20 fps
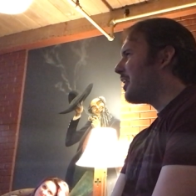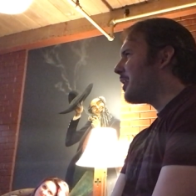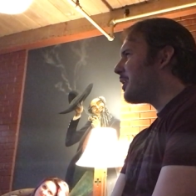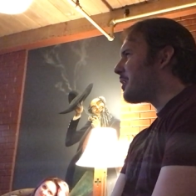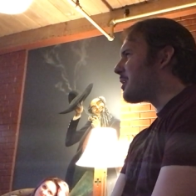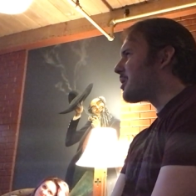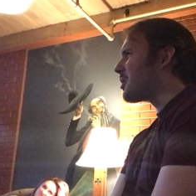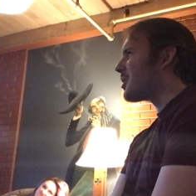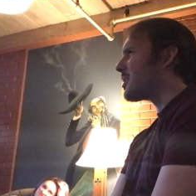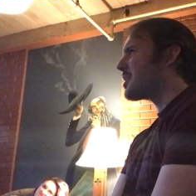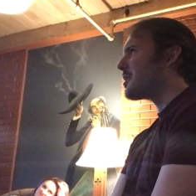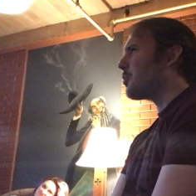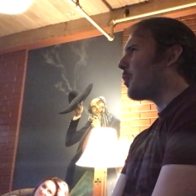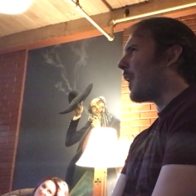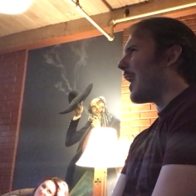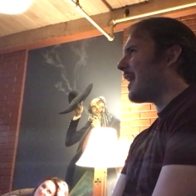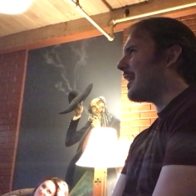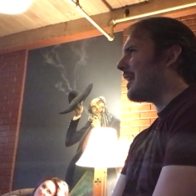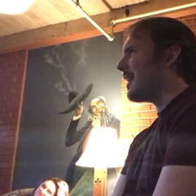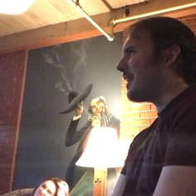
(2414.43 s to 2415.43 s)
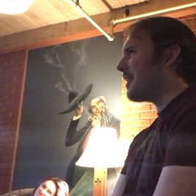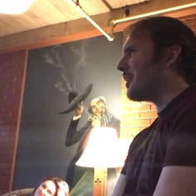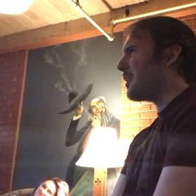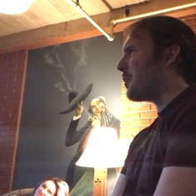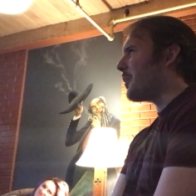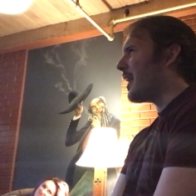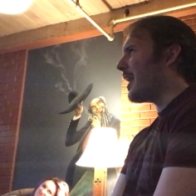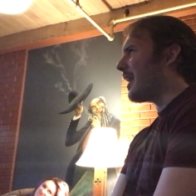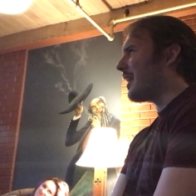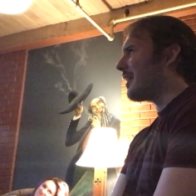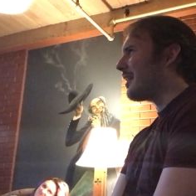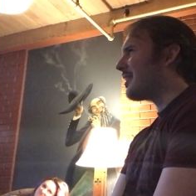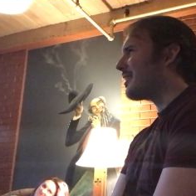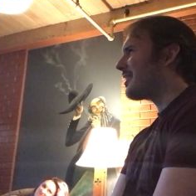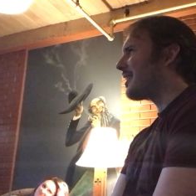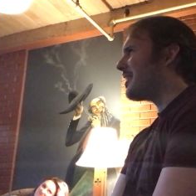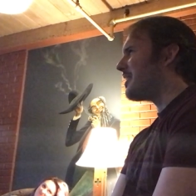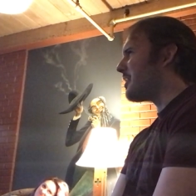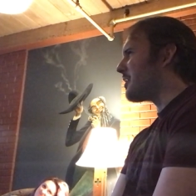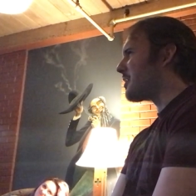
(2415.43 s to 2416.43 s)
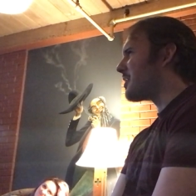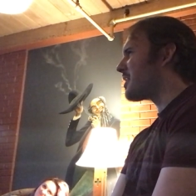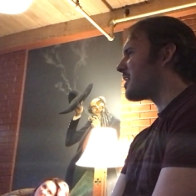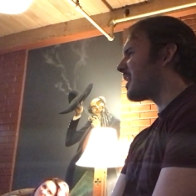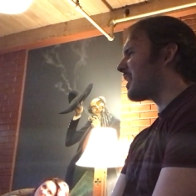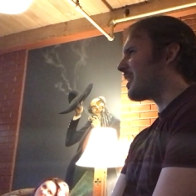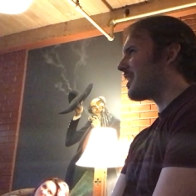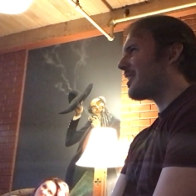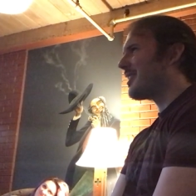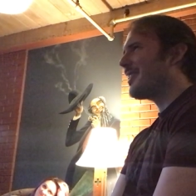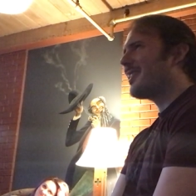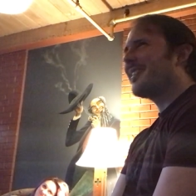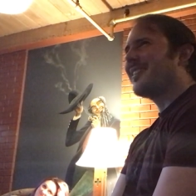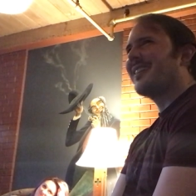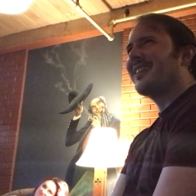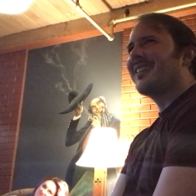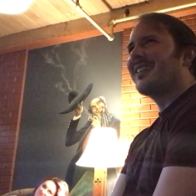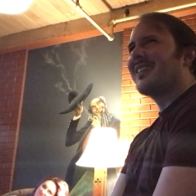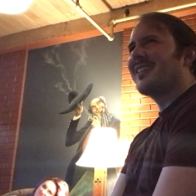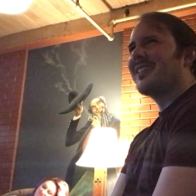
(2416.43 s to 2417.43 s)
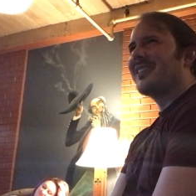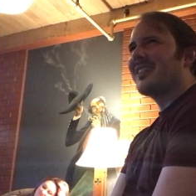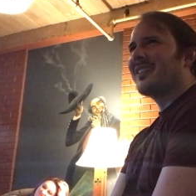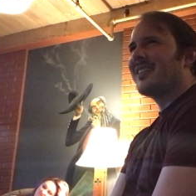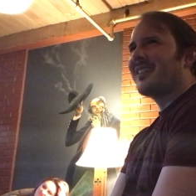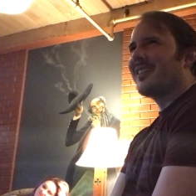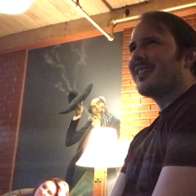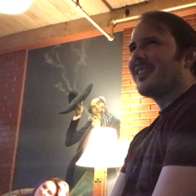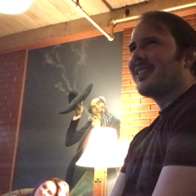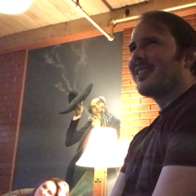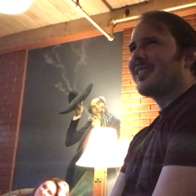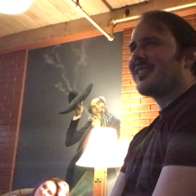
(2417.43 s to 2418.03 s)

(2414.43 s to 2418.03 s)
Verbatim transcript: who's just waiting in the wings, and you're you, just like, I thought it's Jeremy.